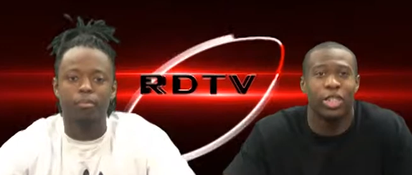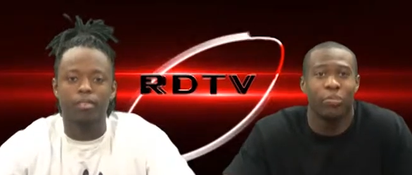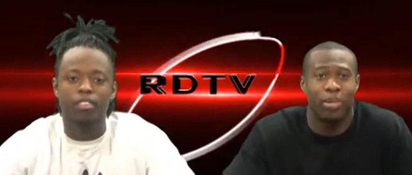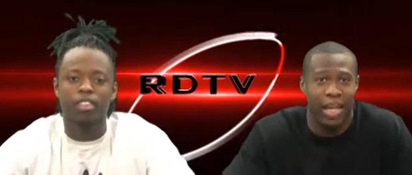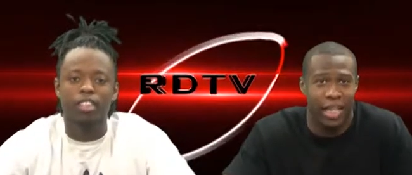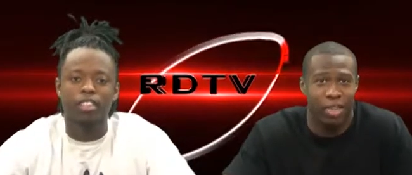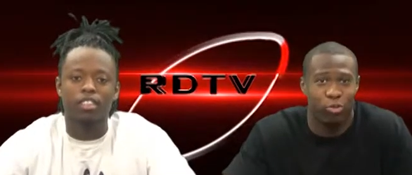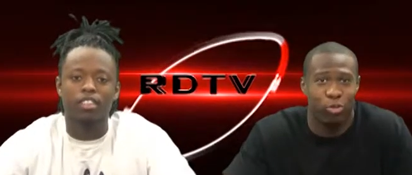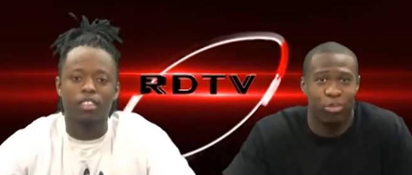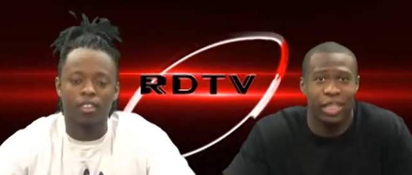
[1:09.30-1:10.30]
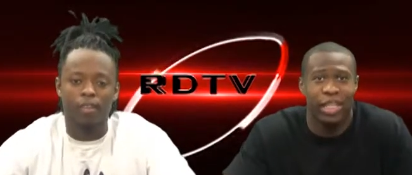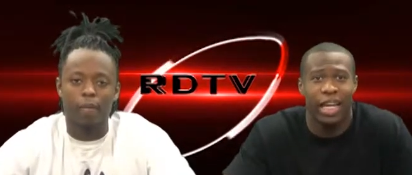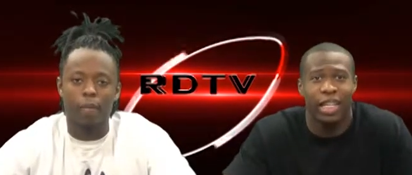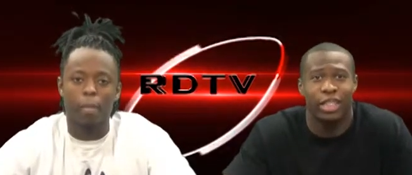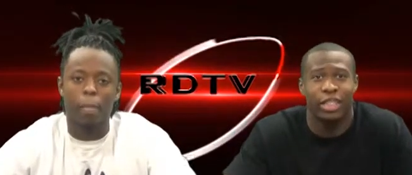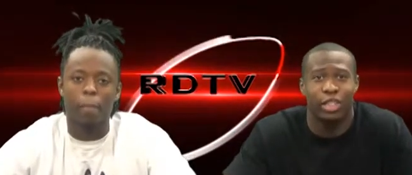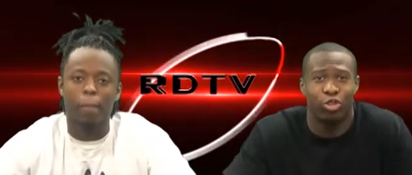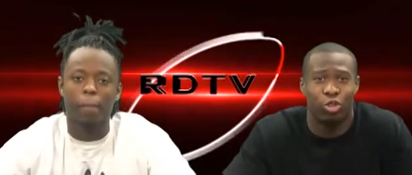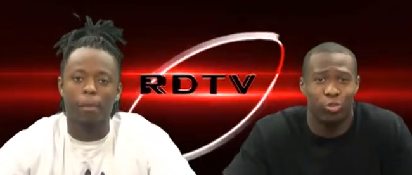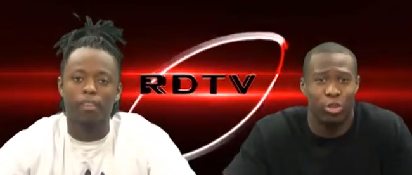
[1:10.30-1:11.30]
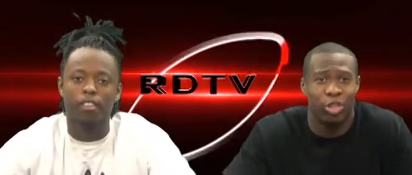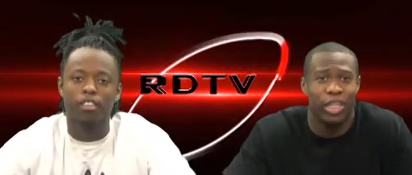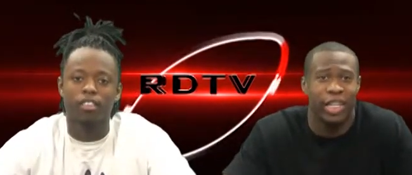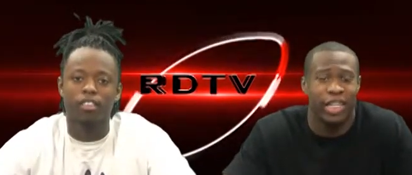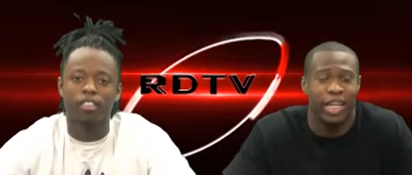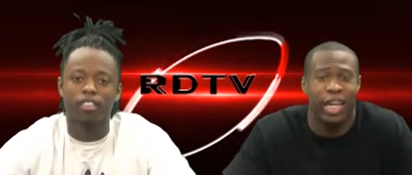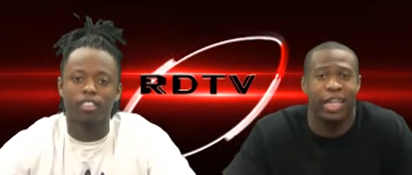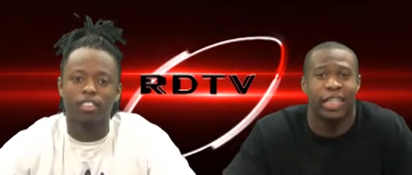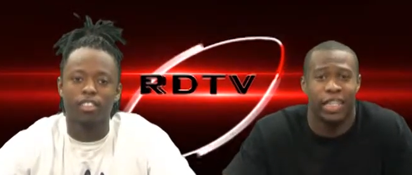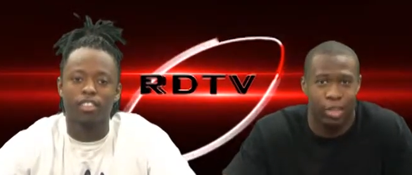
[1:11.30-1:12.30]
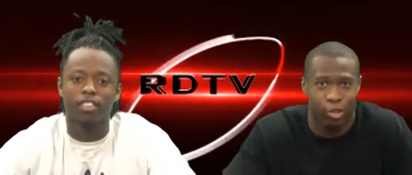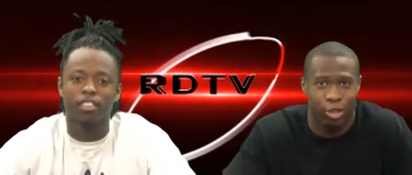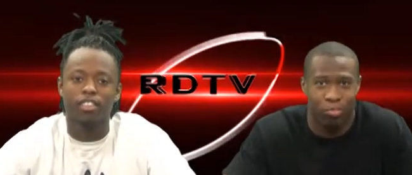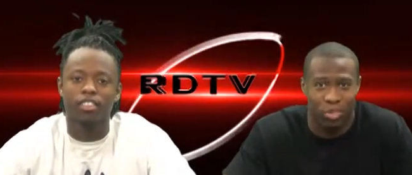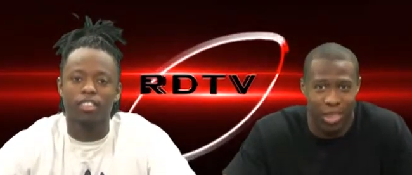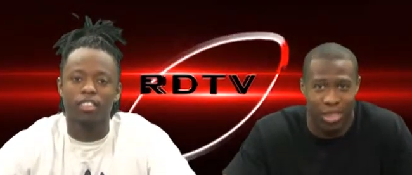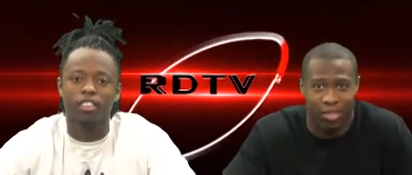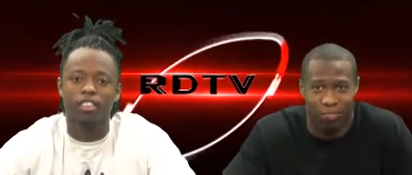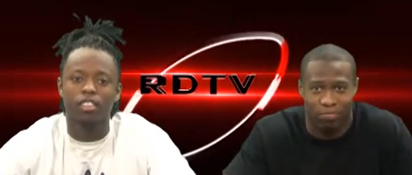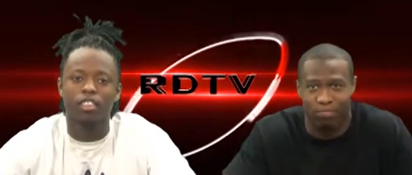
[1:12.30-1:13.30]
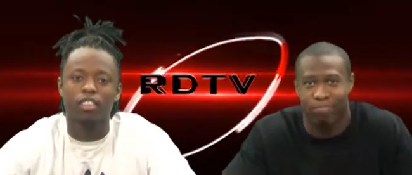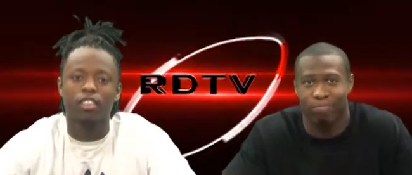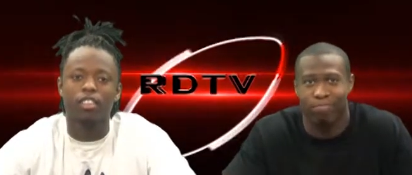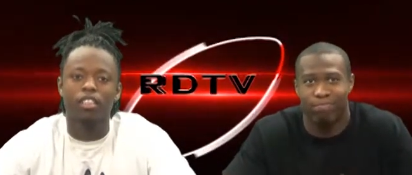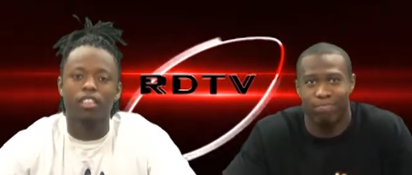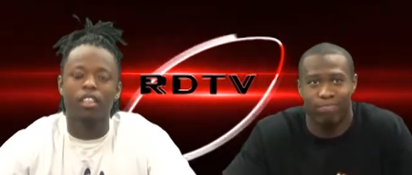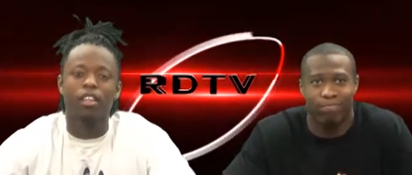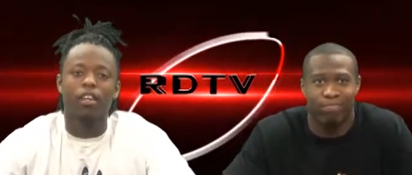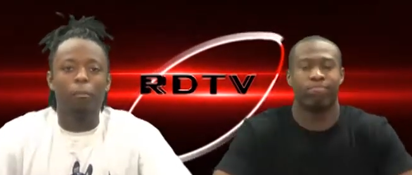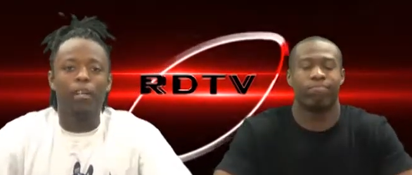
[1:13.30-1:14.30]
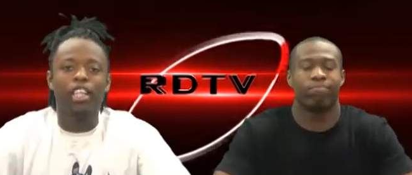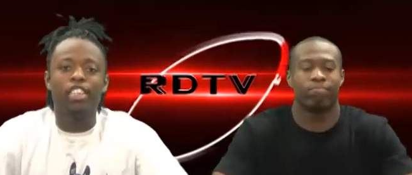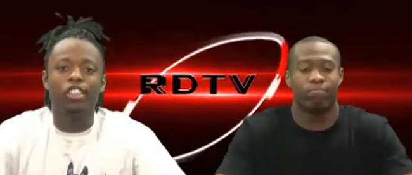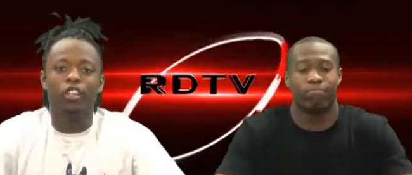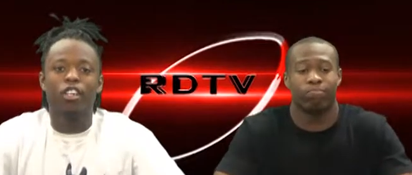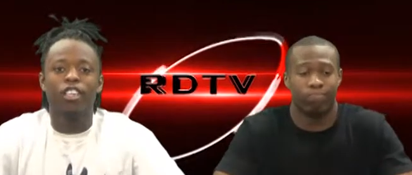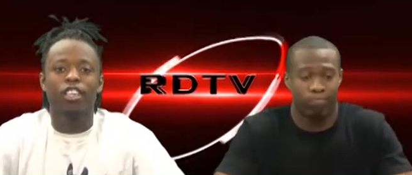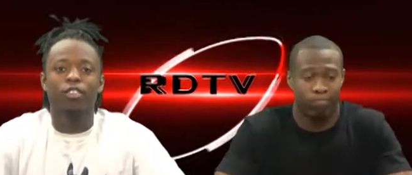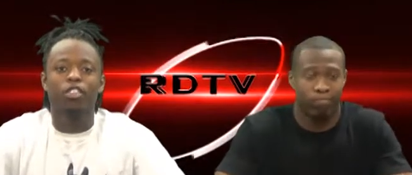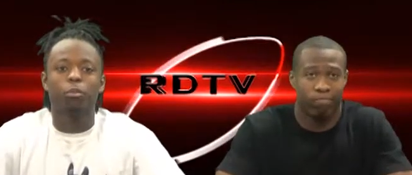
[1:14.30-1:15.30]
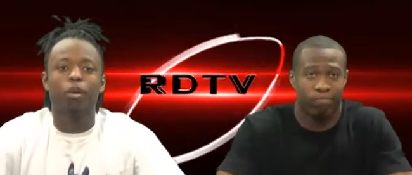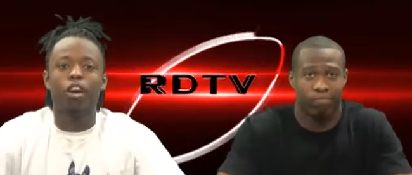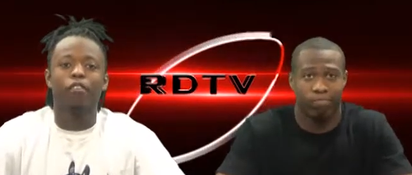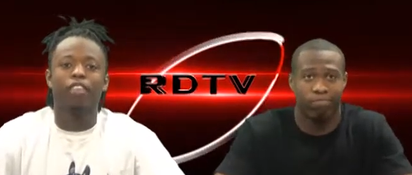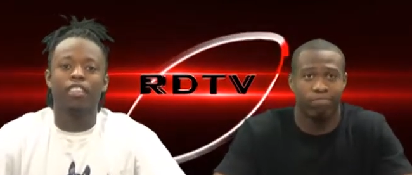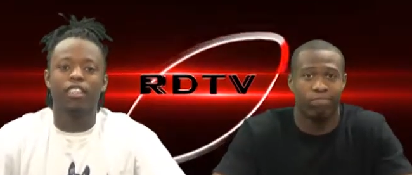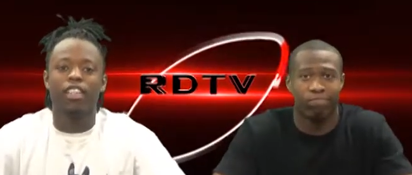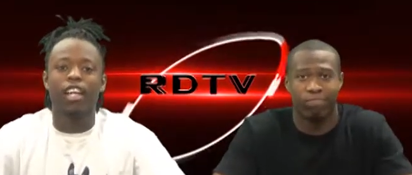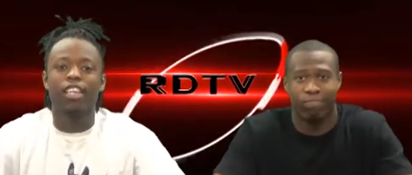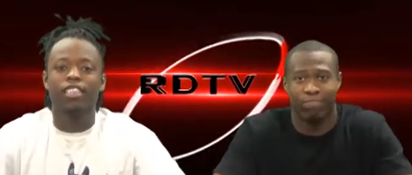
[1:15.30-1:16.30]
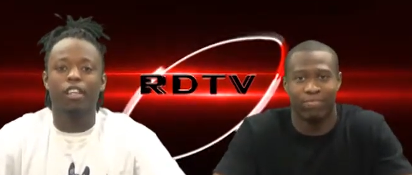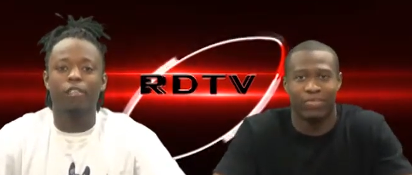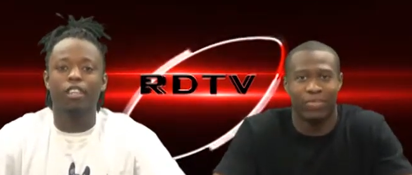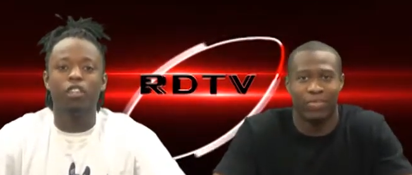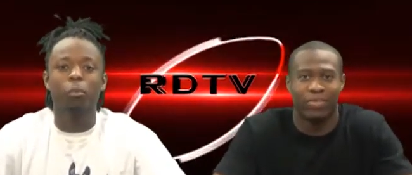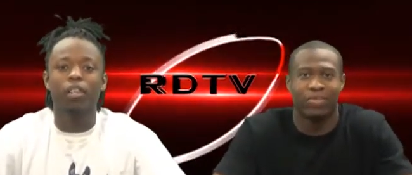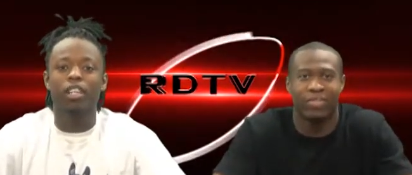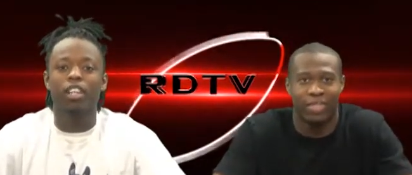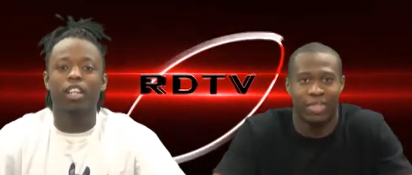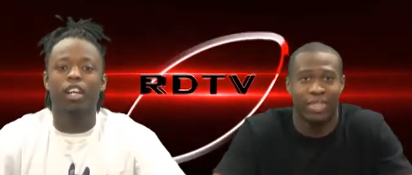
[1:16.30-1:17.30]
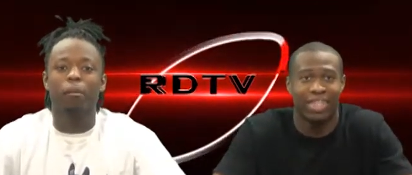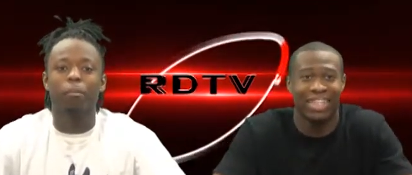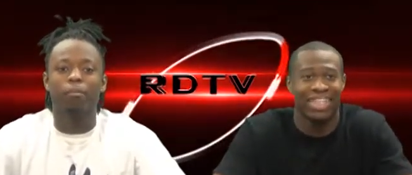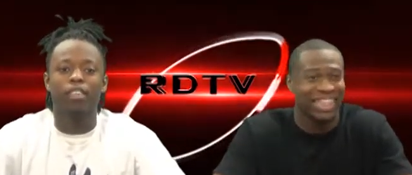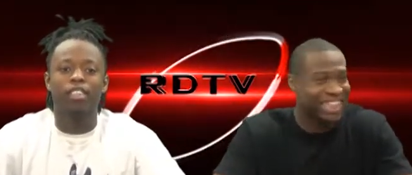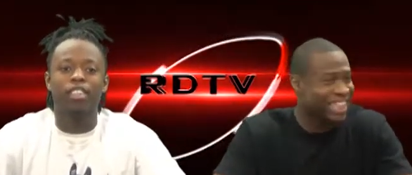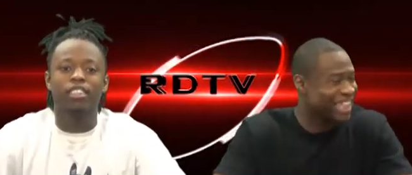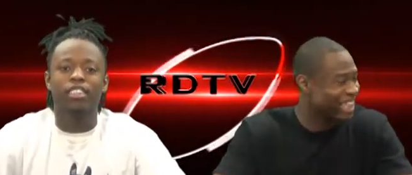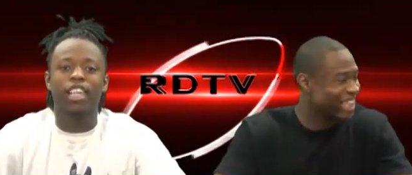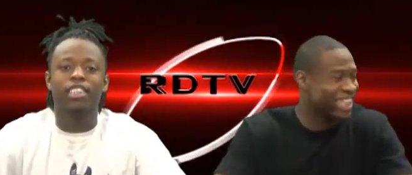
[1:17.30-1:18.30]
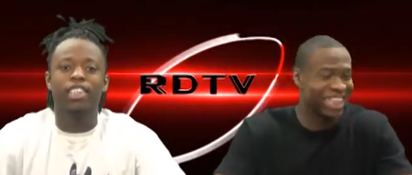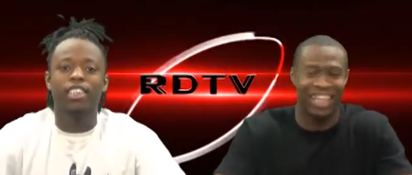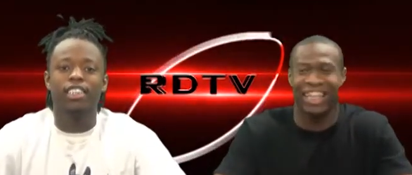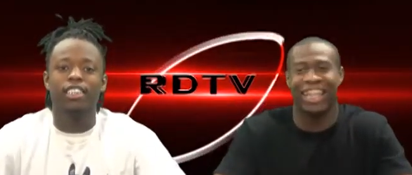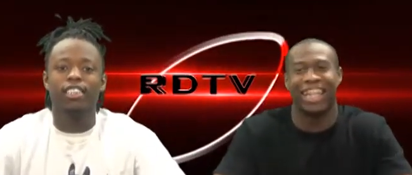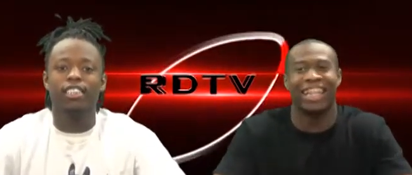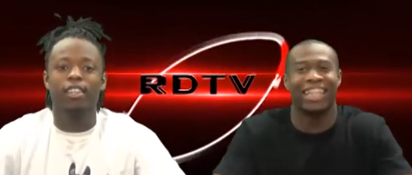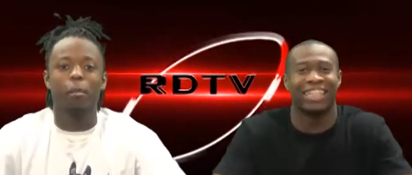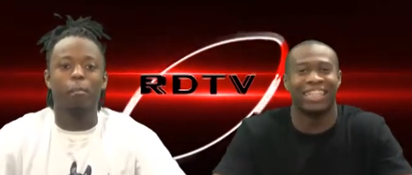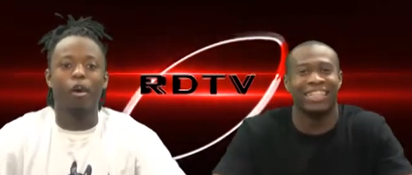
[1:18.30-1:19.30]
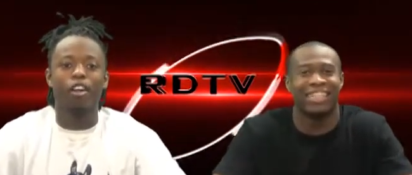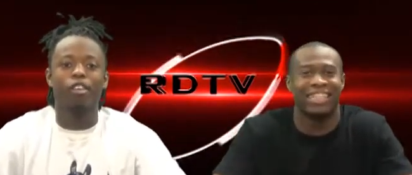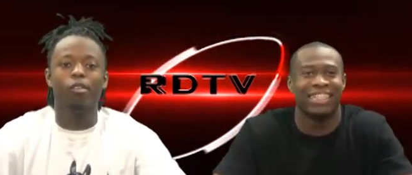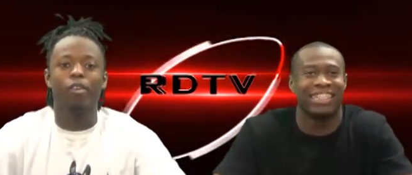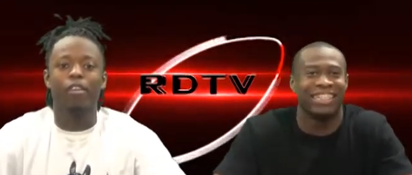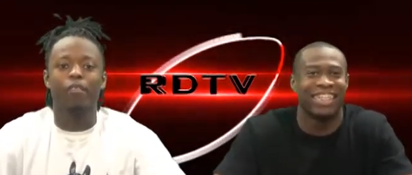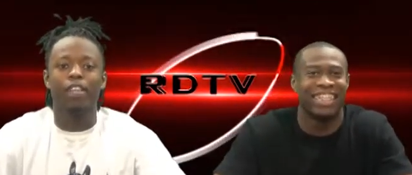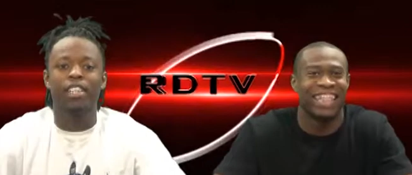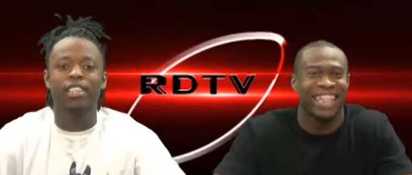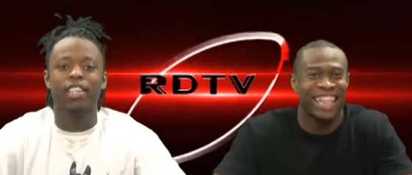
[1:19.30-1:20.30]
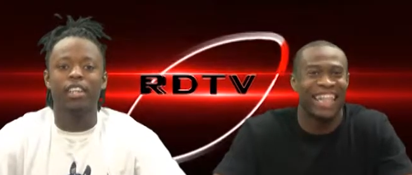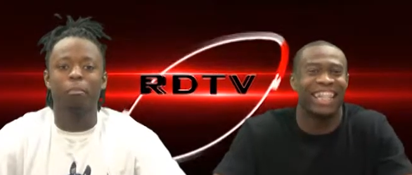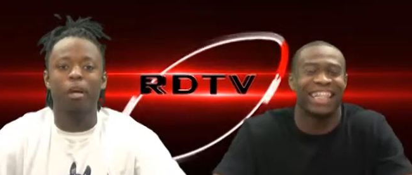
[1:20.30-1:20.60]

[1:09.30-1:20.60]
Speaker 1: cheer packets will be distributed at the interest meeting. Please join
Speaker 2: us on tomorrow for the launch of a new book club. CHS is partnering with Phoenix City